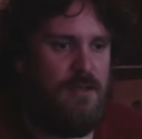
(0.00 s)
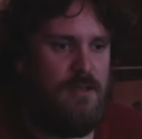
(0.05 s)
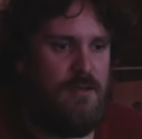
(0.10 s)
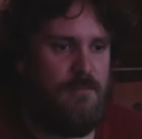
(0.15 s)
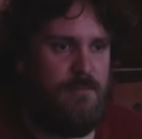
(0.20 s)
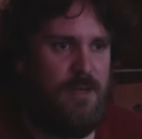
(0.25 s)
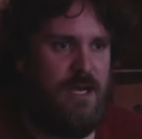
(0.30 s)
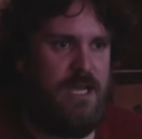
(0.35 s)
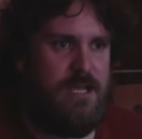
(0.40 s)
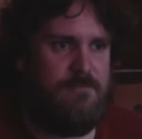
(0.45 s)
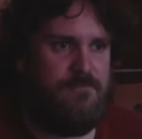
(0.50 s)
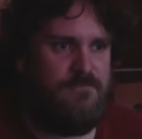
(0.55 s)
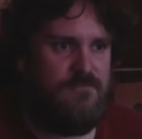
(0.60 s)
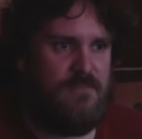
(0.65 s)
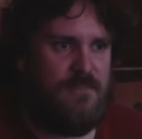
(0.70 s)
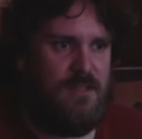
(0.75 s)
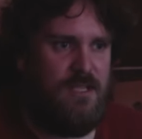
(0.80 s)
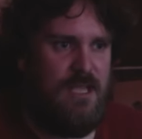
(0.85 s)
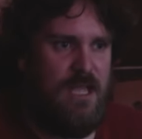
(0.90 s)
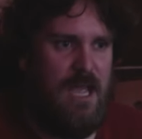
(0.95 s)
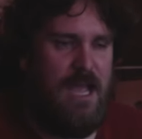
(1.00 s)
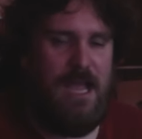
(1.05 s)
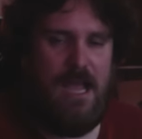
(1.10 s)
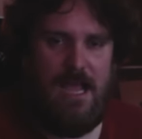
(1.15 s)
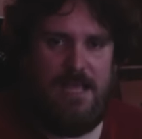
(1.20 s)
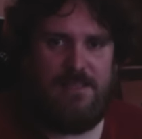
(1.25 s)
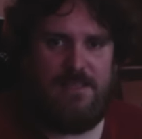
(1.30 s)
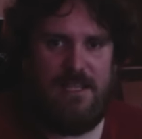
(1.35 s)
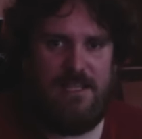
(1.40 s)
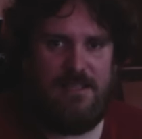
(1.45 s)
But
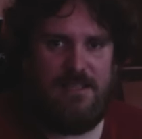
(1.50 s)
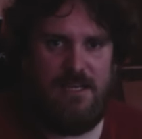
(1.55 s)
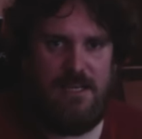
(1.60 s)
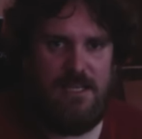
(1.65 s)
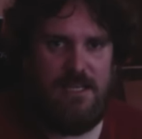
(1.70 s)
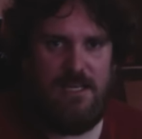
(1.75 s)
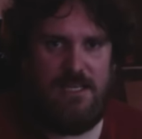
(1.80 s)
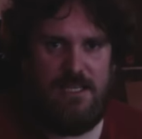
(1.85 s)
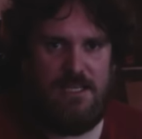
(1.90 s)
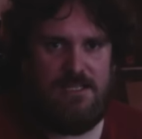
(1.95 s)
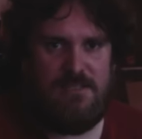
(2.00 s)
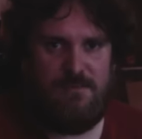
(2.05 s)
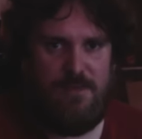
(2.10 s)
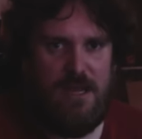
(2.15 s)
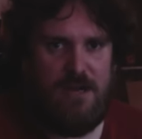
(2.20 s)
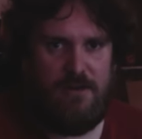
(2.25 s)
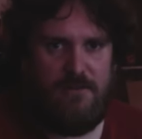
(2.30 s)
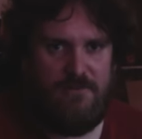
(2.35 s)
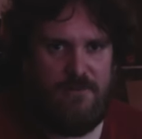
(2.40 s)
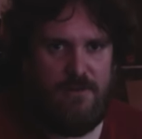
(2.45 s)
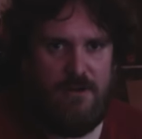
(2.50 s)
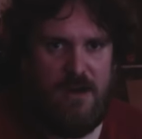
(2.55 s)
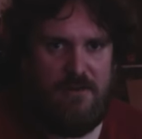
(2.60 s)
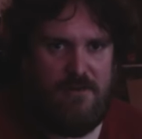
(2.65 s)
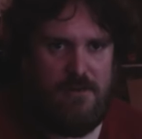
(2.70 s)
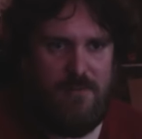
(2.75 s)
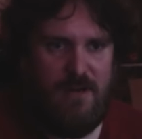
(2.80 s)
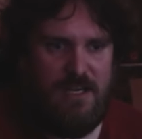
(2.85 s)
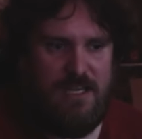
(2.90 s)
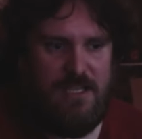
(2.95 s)
I think that it is better for
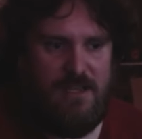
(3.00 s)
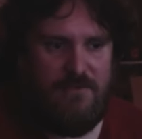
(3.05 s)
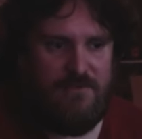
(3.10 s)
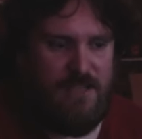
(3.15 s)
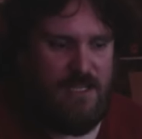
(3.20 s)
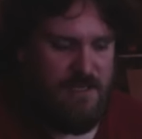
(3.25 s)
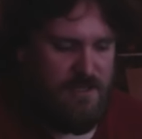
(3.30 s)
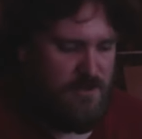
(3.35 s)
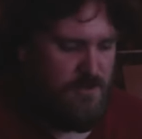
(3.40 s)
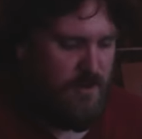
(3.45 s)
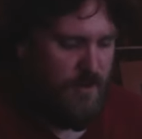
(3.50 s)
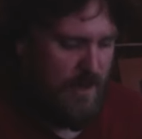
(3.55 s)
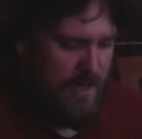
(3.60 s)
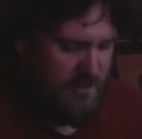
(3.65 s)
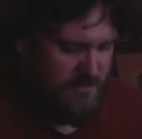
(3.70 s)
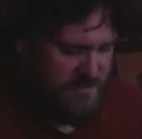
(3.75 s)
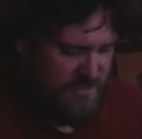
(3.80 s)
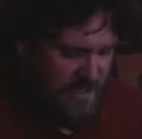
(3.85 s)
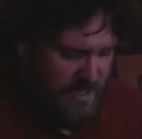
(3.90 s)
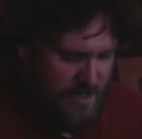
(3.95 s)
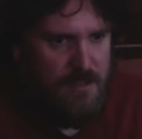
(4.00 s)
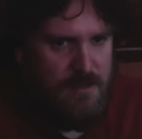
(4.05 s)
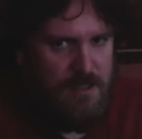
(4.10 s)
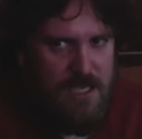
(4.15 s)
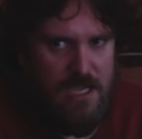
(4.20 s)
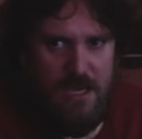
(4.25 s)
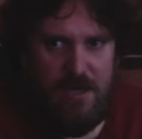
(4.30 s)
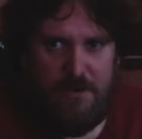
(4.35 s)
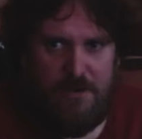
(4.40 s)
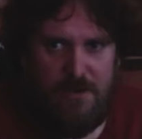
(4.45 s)
everybody if they do go outside.
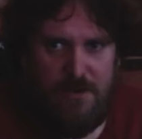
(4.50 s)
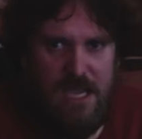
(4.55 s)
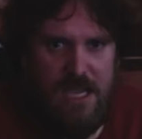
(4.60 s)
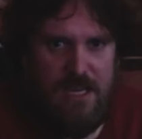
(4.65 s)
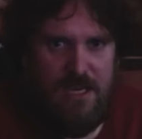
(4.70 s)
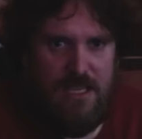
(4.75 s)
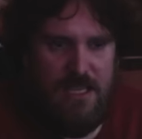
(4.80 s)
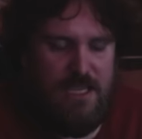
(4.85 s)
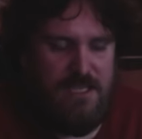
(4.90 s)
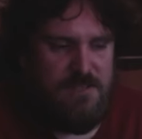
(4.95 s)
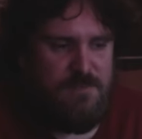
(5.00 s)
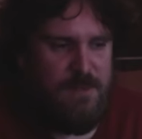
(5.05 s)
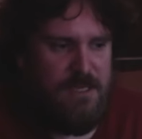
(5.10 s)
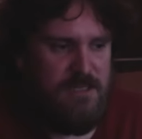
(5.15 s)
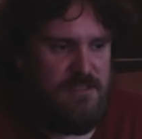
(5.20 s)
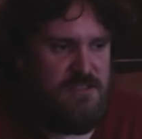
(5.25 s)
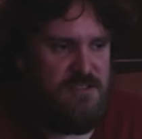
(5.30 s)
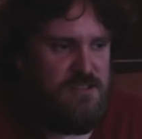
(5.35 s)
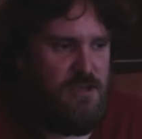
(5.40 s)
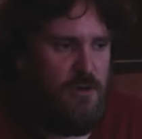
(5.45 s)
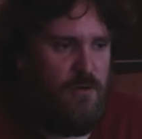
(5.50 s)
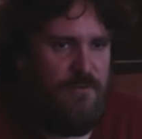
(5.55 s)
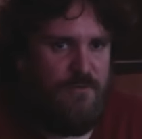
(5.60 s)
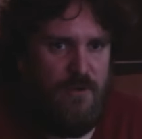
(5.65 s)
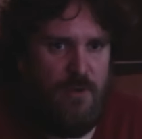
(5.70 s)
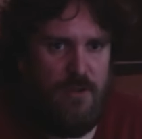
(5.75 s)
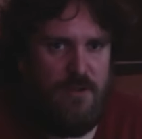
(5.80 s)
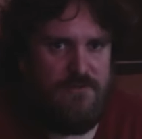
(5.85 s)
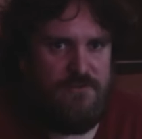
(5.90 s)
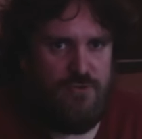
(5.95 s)
The internet has been so
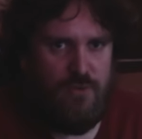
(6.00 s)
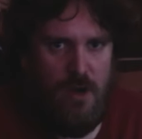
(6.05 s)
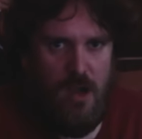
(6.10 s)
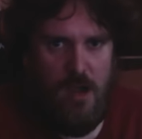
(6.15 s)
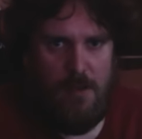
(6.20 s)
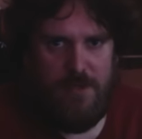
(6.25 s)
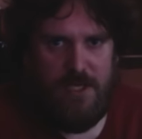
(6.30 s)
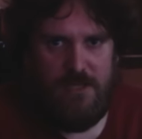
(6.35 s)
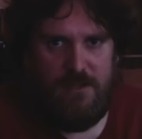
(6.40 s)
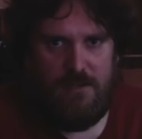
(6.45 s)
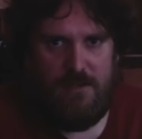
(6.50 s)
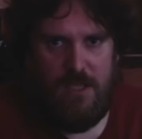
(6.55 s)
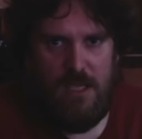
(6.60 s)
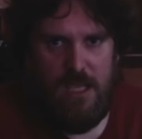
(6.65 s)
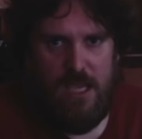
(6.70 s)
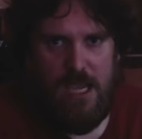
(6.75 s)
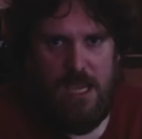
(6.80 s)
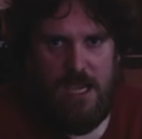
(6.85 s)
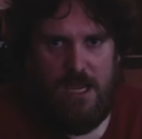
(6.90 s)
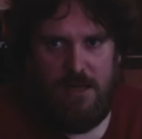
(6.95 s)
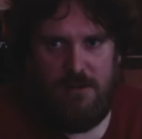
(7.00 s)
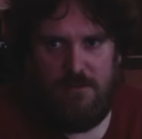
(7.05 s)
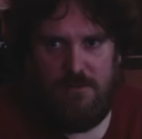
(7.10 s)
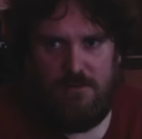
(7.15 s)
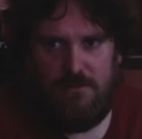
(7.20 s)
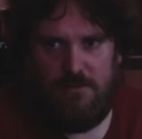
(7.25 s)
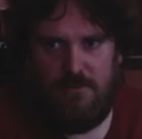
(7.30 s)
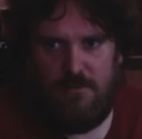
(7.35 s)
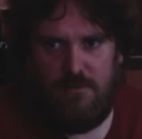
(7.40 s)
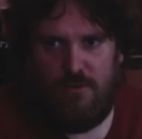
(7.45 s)
full of drama and
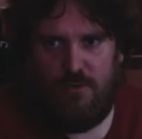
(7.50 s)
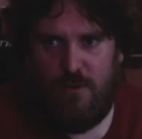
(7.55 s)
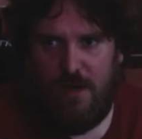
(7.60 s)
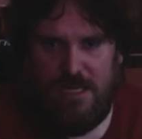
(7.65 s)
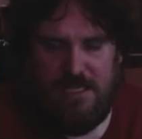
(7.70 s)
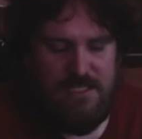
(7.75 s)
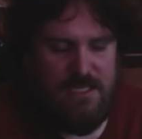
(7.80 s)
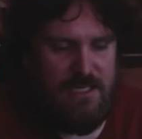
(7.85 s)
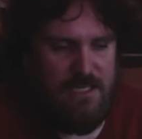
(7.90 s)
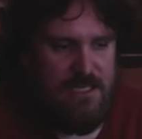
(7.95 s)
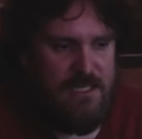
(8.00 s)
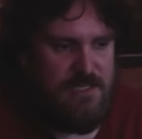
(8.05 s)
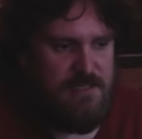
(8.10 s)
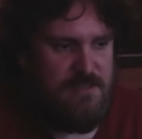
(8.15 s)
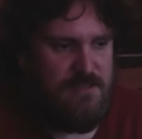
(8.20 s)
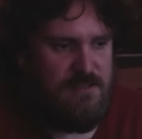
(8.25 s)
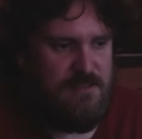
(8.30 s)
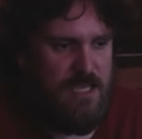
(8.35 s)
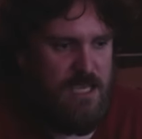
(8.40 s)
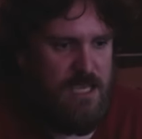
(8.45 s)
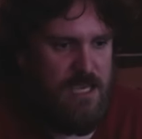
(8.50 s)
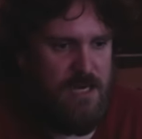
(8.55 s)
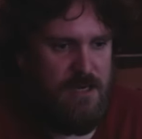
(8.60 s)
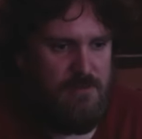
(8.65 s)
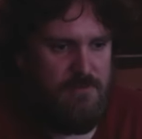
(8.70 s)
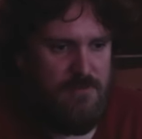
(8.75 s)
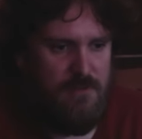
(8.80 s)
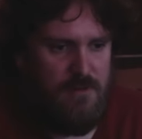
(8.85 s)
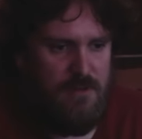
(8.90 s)
craziness, and